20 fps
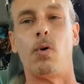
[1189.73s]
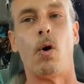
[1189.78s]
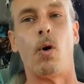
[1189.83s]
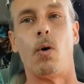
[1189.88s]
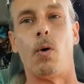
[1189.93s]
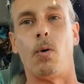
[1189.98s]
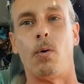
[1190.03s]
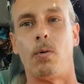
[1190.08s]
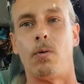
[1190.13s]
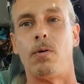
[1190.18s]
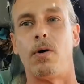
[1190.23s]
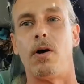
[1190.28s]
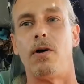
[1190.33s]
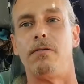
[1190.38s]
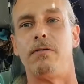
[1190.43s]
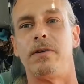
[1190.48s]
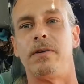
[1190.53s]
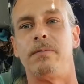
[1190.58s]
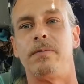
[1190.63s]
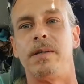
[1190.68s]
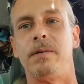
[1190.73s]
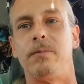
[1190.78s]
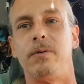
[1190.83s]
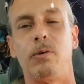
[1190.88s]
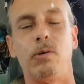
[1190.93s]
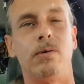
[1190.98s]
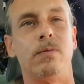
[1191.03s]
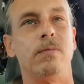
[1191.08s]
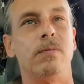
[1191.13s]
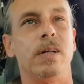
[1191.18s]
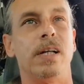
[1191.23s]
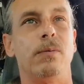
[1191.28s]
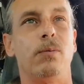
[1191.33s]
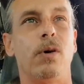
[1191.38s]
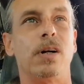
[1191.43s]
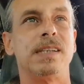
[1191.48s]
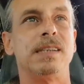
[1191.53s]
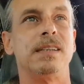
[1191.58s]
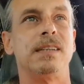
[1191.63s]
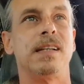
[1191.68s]
roll over the people.
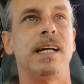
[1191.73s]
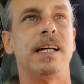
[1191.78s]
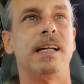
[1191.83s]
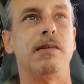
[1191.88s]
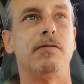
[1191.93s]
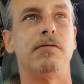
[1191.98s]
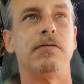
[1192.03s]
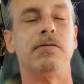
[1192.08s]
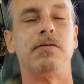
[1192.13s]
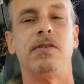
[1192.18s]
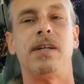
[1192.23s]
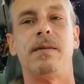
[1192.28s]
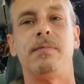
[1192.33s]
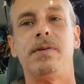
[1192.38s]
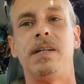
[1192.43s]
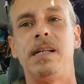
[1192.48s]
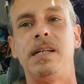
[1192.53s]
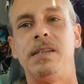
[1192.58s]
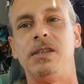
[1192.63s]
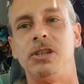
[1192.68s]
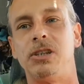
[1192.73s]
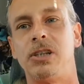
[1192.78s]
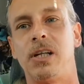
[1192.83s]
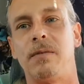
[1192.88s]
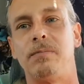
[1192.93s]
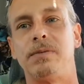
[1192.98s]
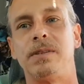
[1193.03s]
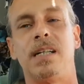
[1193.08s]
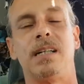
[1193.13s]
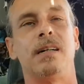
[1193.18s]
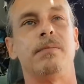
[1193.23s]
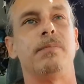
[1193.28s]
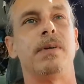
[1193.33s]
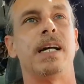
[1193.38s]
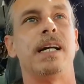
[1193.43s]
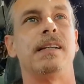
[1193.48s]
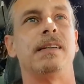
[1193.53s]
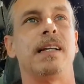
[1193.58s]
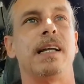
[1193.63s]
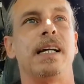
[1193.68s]
It wasn't like a flip. He jumped up
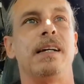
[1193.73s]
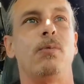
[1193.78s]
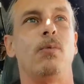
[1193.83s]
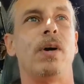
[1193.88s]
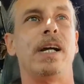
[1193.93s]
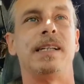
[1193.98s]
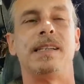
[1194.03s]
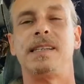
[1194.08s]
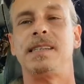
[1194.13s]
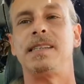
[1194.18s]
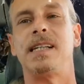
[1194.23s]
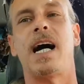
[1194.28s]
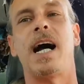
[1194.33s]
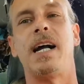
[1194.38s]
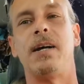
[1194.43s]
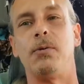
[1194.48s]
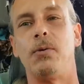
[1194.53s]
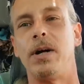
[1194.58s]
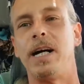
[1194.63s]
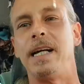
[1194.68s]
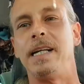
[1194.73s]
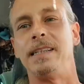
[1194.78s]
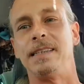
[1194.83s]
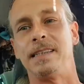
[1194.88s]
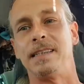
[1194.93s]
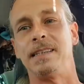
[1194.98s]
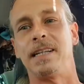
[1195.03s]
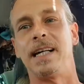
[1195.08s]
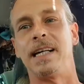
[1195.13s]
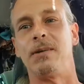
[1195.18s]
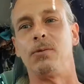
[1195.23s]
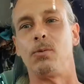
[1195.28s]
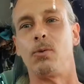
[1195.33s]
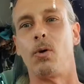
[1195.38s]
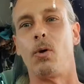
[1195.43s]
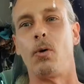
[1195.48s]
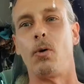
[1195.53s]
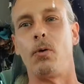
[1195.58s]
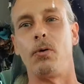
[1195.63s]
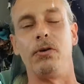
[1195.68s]
and like went sideways and like
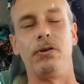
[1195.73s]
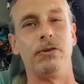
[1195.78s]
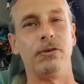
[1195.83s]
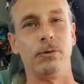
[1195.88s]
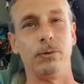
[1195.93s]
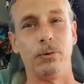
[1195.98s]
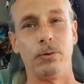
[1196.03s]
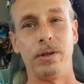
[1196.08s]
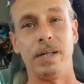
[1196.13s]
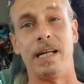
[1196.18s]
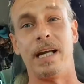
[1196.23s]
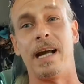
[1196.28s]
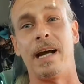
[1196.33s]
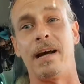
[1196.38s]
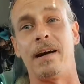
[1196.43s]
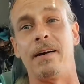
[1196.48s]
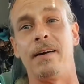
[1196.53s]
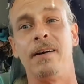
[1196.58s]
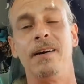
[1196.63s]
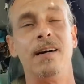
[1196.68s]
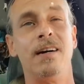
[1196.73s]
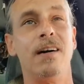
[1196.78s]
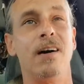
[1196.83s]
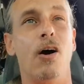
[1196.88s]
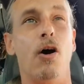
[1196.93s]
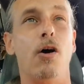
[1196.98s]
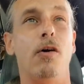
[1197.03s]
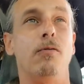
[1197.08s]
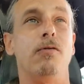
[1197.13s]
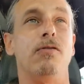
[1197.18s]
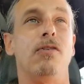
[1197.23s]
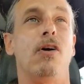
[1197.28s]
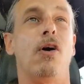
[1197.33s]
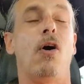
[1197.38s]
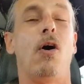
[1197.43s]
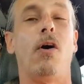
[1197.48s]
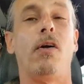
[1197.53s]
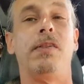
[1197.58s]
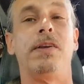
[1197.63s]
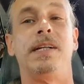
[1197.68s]
rolled through the air
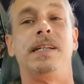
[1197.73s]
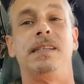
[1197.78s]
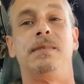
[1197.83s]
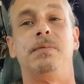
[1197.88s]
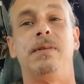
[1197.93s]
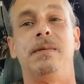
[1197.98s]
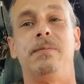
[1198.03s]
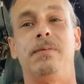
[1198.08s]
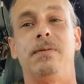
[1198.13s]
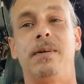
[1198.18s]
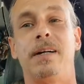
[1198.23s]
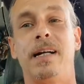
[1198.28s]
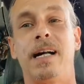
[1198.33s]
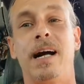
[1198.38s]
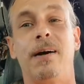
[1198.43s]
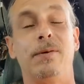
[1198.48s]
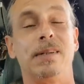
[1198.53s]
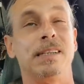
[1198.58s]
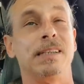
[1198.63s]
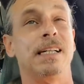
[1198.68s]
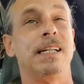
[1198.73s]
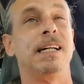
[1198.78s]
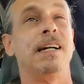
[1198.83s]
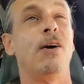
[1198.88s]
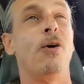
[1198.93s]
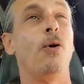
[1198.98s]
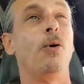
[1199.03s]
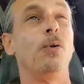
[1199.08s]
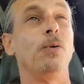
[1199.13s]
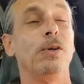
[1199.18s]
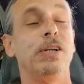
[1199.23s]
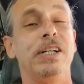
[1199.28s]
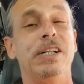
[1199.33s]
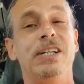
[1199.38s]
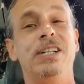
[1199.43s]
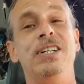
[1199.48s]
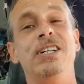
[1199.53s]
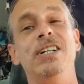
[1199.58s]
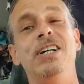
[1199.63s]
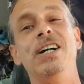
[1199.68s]
over all these people. And I was like, holy